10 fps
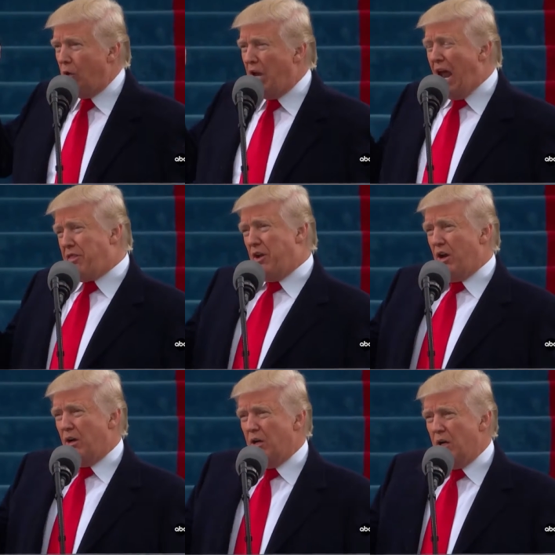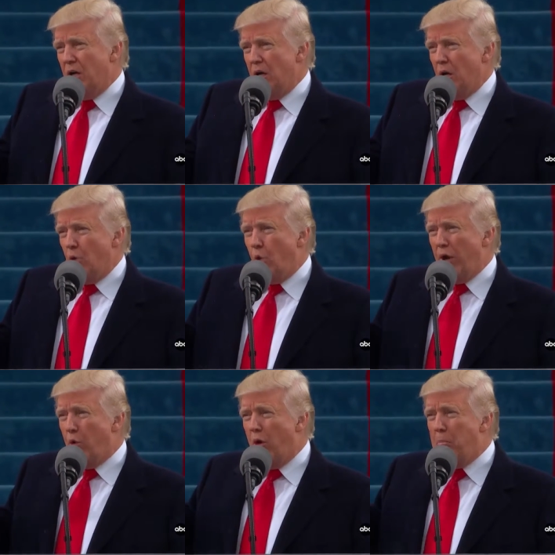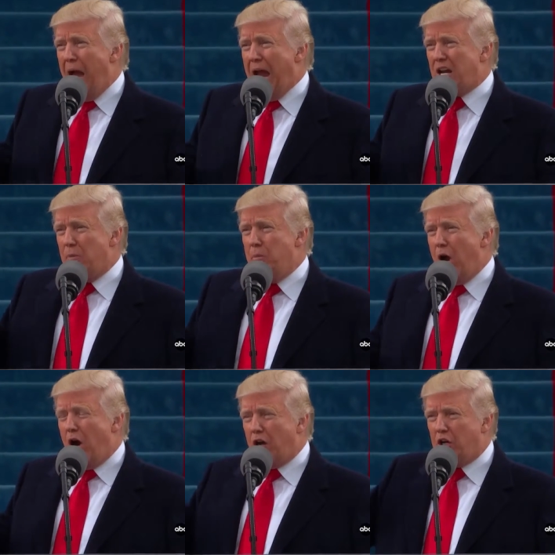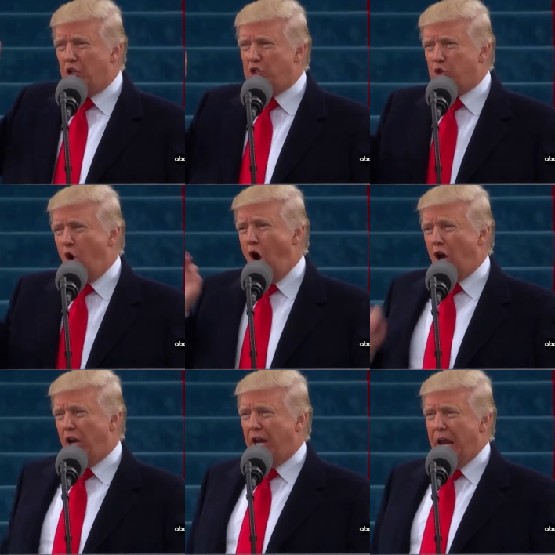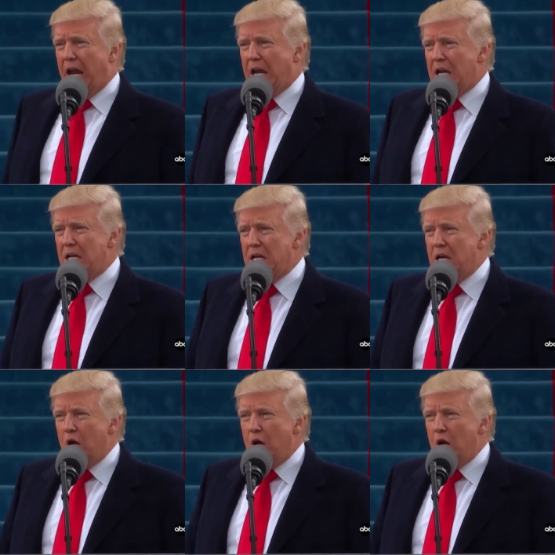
Together, we will make America strong again.